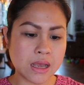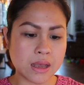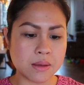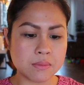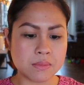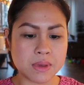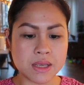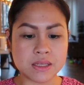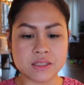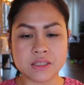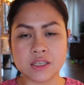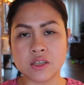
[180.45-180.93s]

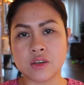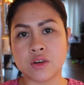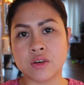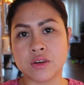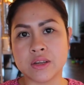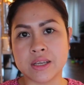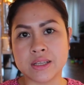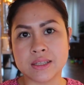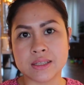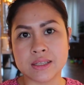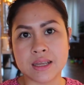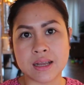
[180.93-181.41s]
Amazing
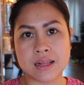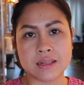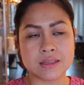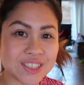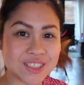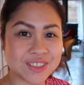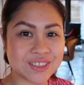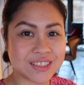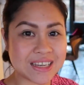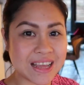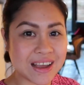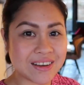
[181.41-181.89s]
Oriental.
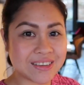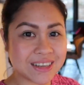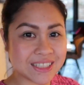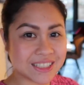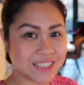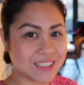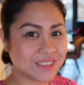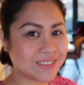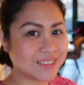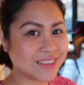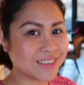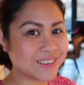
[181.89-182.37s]
So now
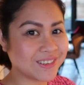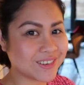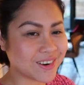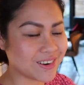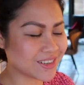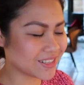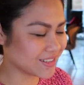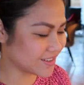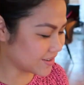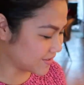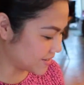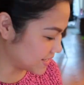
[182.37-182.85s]
let's do the
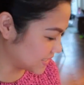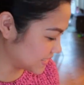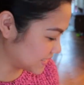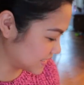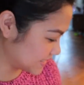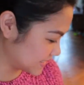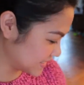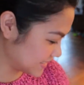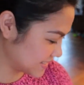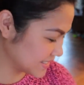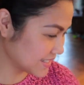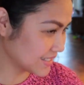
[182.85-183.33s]
groceries.